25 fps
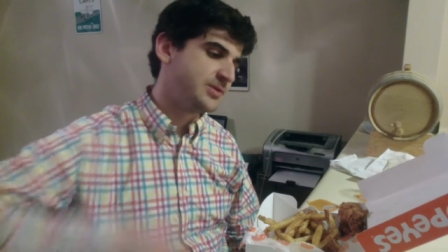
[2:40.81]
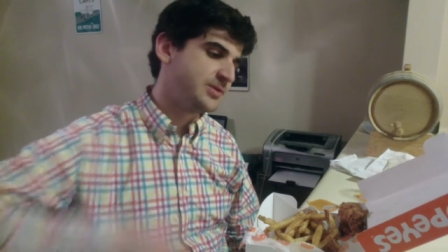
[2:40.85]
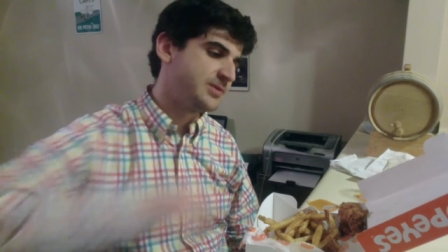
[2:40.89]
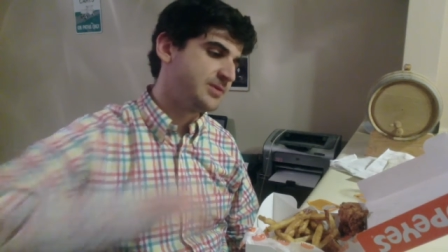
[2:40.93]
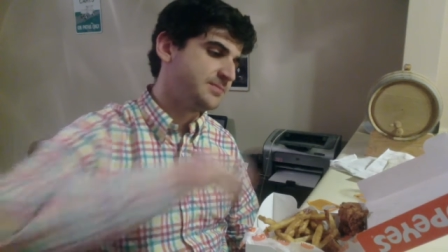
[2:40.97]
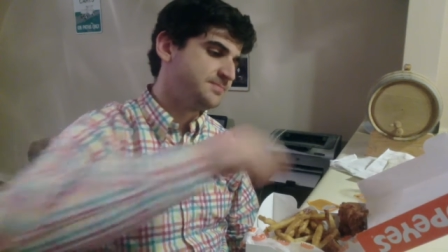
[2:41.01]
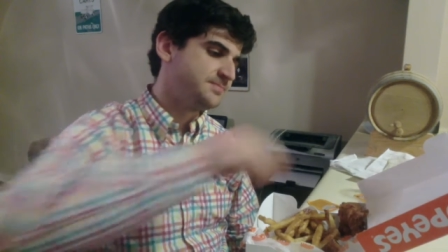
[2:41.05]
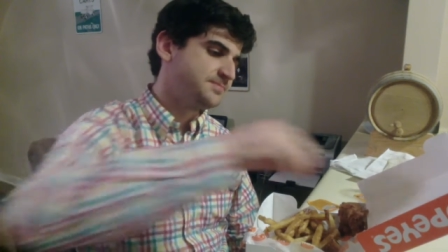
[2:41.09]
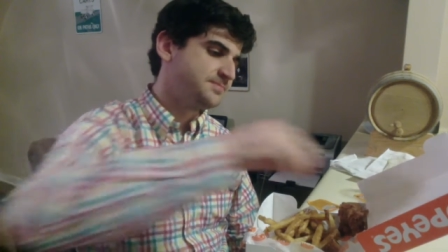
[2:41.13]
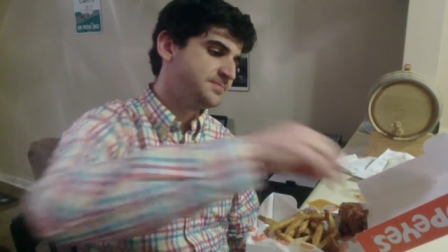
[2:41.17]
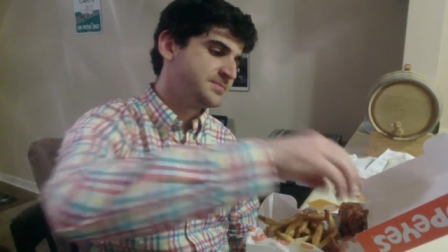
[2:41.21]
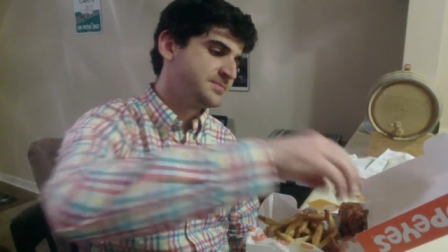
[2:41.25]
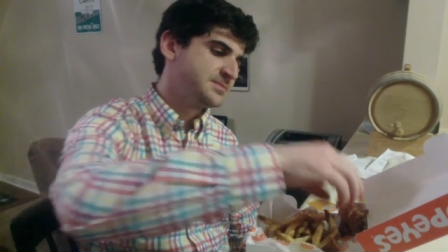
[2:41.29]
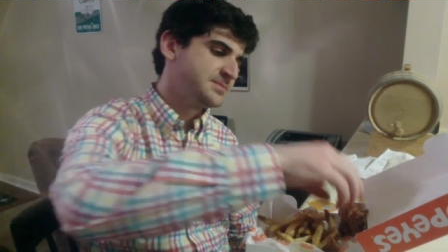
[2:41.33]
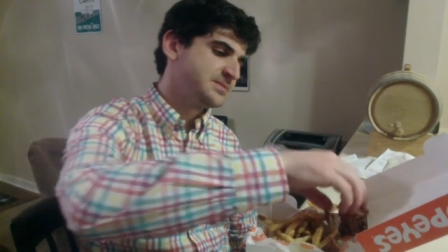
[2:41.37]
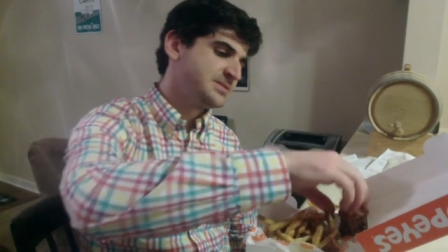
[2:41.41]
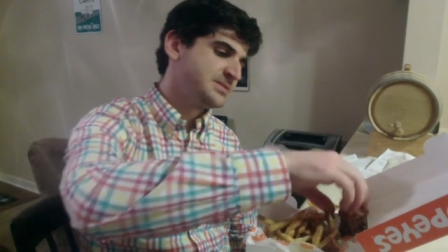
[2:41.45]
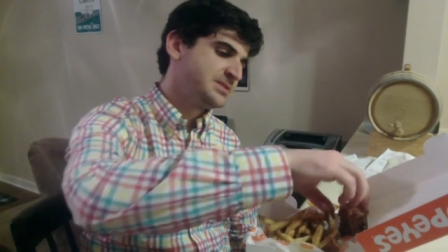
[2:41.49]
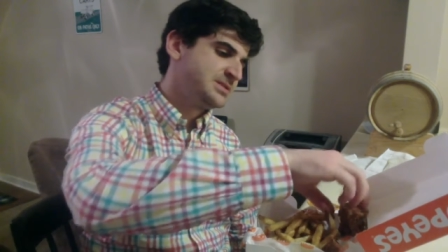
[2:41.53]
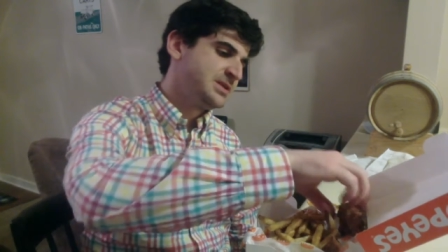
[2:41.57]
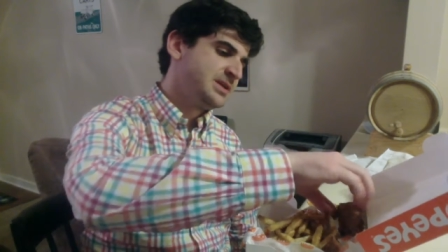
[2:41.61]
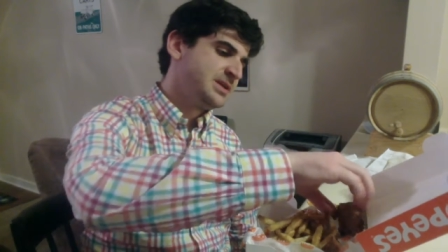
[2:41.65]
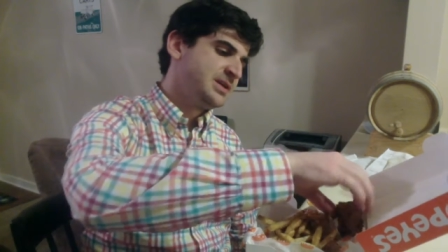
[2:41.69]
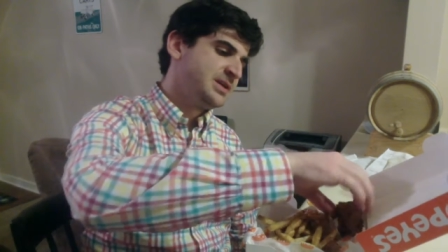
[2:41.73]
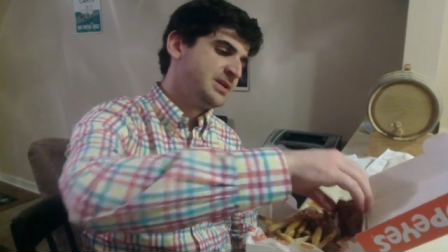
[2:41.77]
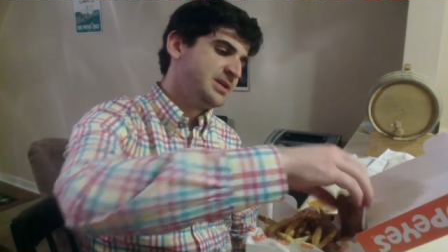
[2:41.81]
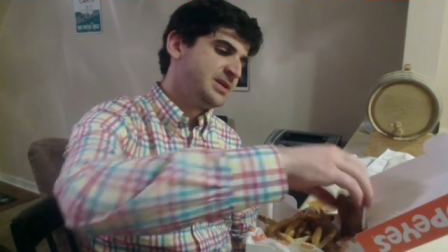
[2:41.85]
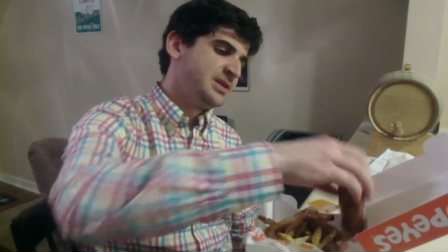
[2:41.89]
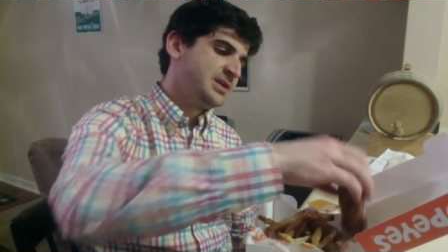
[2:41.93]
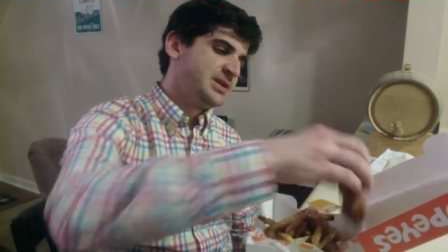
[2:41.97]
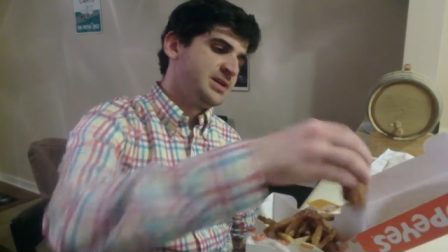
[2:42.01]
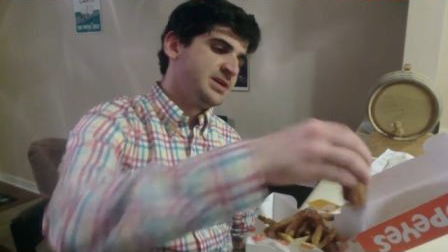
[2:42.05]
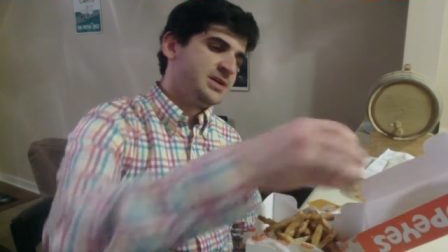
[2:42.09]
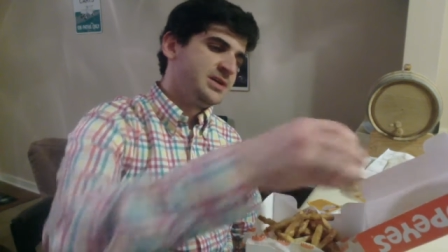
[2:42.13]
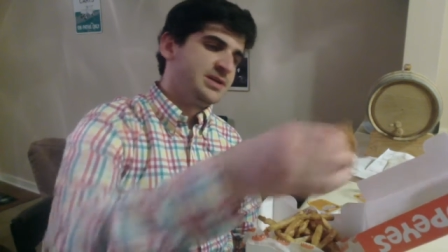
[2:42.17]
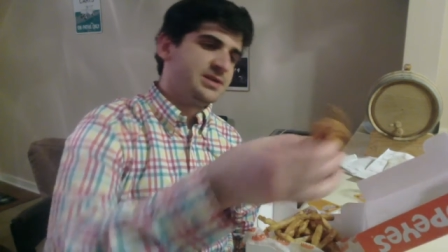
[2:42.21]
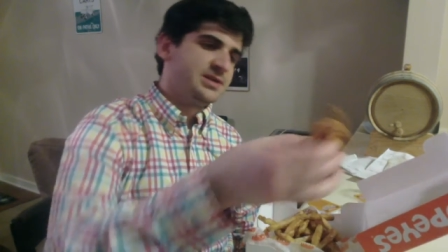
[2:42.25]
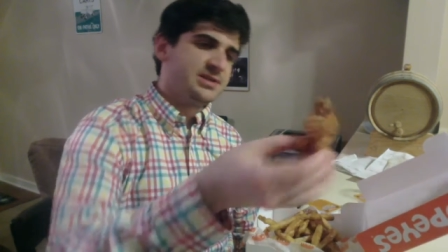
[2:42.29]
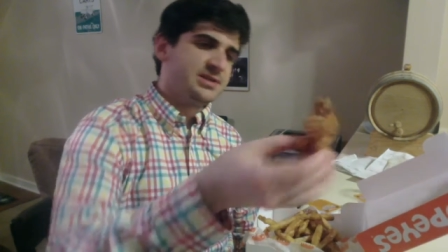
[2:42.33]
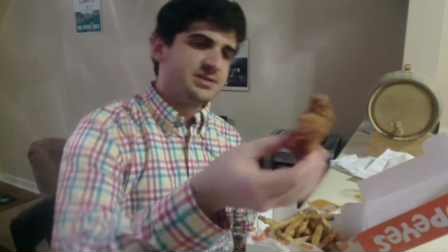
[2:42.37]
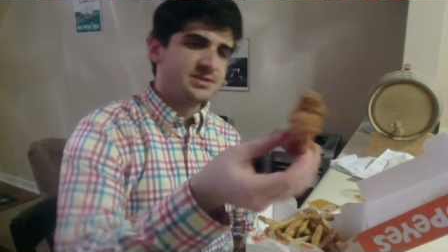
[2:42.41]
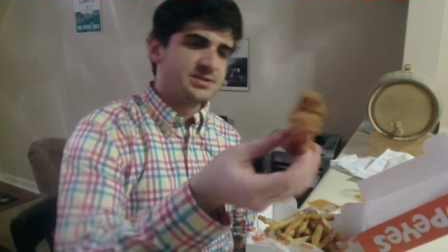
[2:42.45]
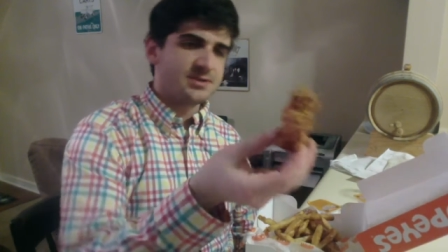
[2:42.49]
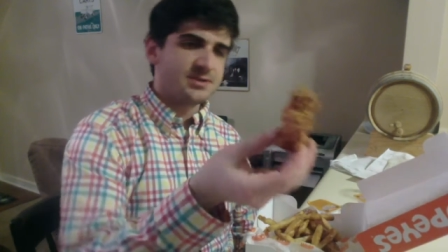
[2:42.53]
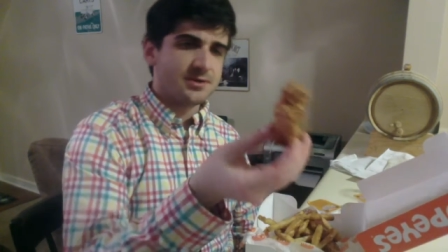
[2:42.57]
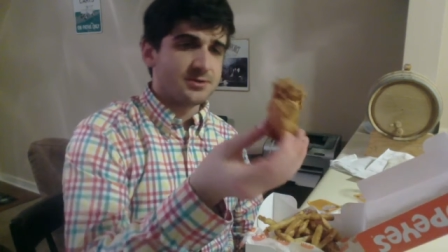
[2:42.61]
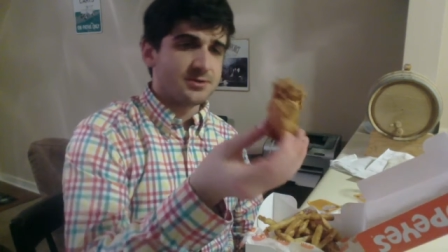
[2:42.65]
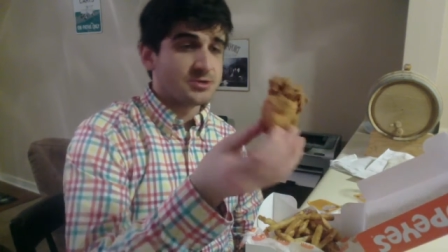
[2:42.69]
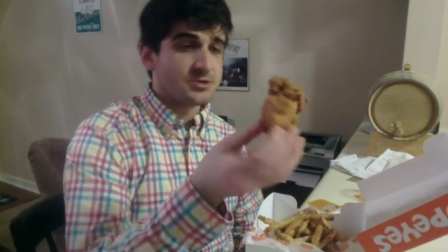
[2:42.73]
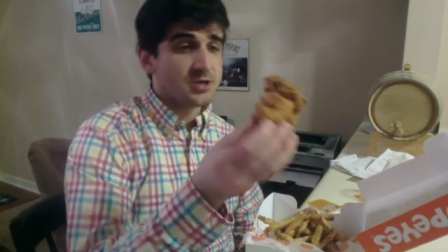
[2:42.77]
it.
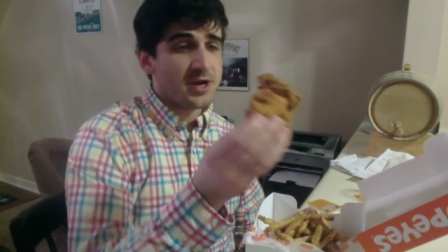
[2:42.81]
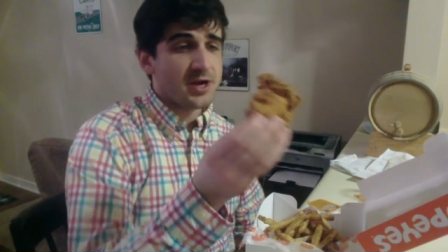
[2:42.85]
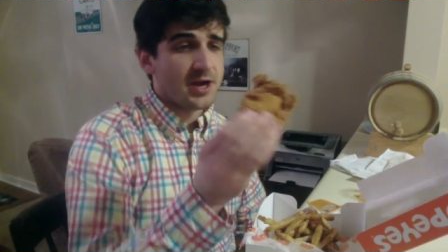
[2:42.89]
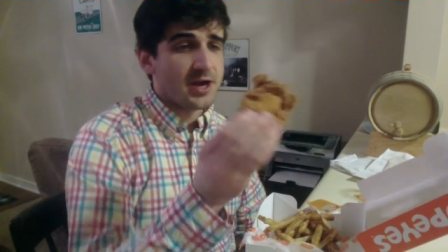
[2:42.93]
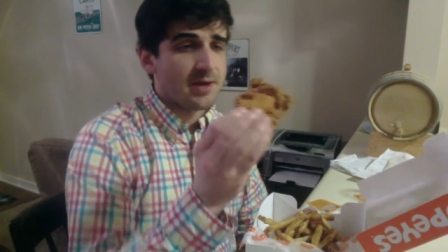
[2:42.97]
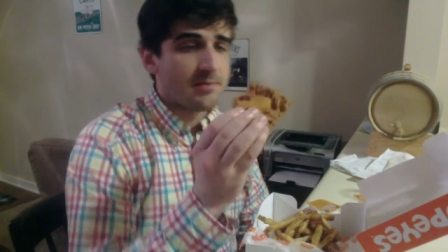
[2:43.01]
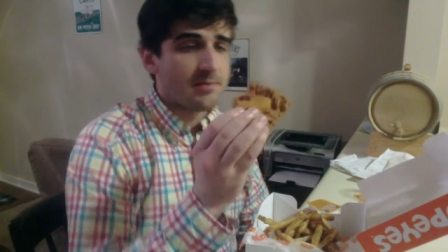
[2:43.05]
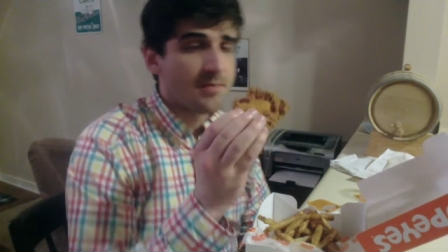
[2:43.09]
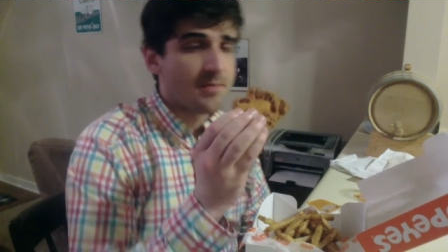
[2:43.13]
Go ahead and try it.